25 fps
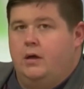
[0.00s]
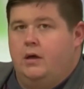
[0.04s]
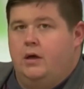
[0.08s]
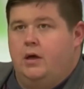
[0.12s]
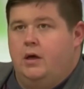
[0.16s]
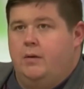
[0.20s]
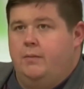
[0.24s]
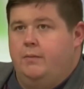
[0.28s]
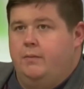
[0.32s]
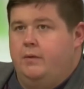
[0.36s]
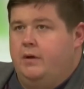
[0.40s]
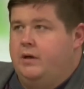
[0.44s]

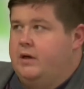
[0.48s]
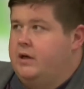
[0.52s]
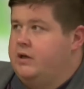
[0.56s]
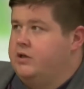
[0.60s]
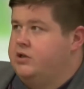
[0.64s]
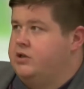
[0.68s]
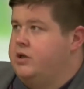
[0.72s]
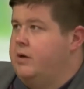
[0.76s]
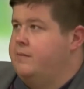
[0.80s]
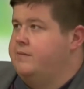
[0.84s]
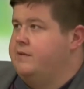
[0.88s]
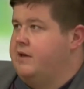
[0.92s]
um, and
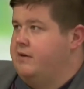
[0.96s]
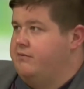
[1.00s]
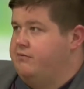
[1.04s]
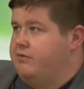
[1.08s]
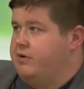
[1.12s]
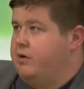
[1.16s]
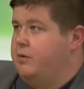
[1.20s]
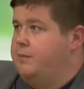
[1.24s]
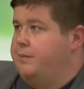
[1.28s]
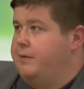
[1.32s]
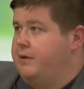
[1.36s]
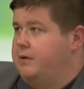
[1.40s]
it stops that
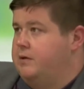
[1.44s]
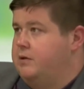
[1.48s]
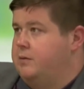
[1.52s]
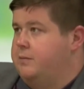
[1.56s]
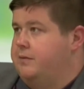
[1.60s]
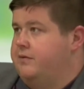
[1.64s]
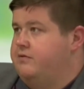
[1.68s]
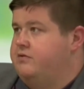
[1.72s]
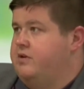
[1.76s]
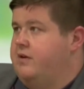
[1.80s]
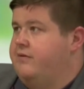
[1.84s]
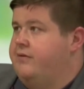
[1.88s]
real
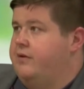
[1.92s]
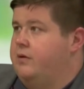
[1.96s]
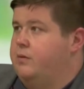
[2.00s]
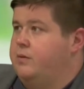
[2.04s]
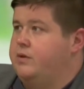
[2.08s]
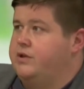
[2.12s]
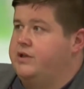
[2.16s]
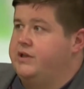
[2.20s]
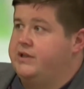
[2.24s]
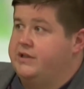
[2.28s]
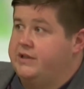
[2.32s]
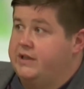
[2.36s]
build-up of traffic
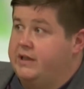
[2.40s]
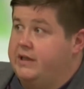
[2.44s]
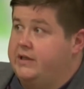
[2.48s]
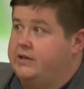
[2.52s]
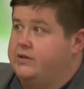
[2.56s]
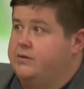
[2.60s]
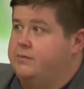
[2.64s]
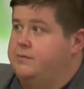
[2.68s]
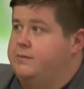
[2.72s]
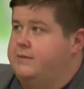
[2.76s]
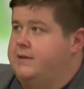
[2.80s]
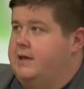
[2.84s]
which you see
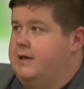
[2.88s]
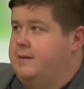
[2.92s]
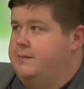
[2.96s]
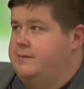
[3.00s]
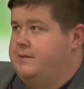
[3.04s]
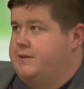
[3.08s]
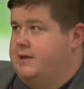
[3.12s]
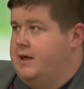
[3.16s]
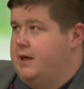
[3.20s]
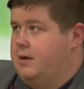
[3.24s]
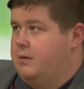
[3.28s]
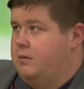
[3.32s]

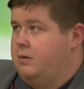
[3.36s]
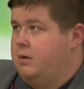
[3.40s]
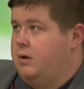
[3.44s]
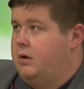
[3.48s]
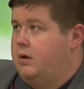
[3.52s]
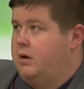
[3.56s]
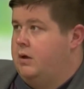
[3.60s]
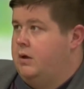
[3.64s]
sometimes now